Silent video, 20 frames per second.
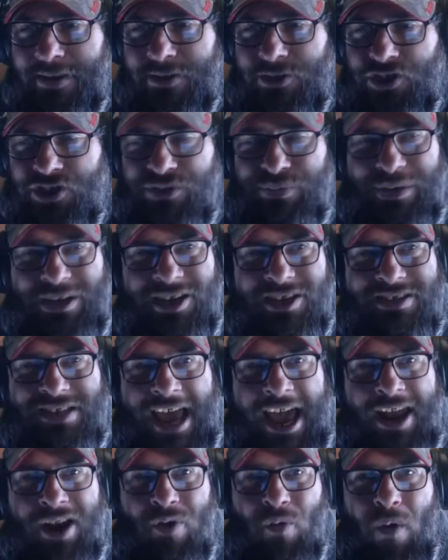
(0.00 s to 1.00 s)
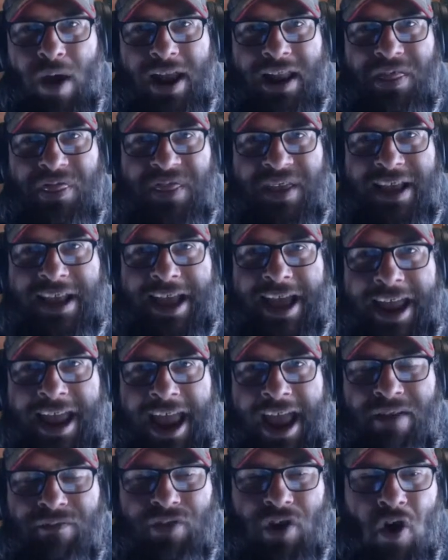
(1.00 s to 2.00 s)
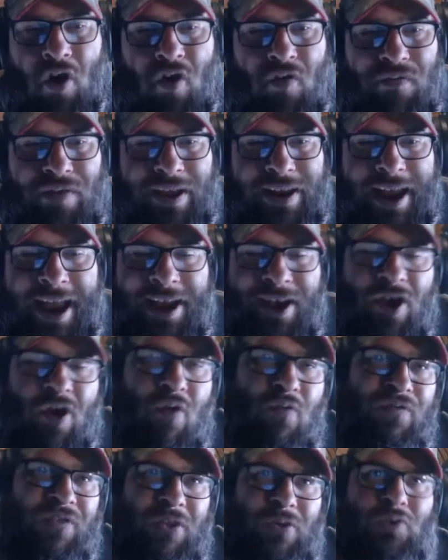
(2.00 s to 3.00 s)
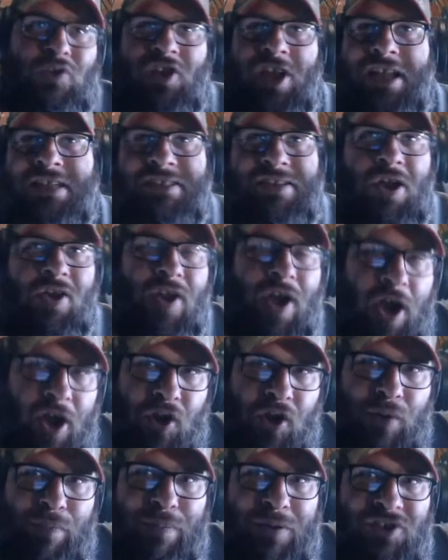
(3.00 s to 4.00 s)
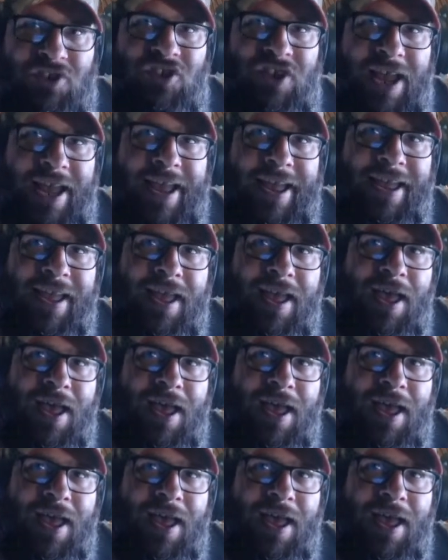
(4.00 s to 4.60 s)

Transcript: just because I don't want to think I have COVID. I know flu shots aren't 100%,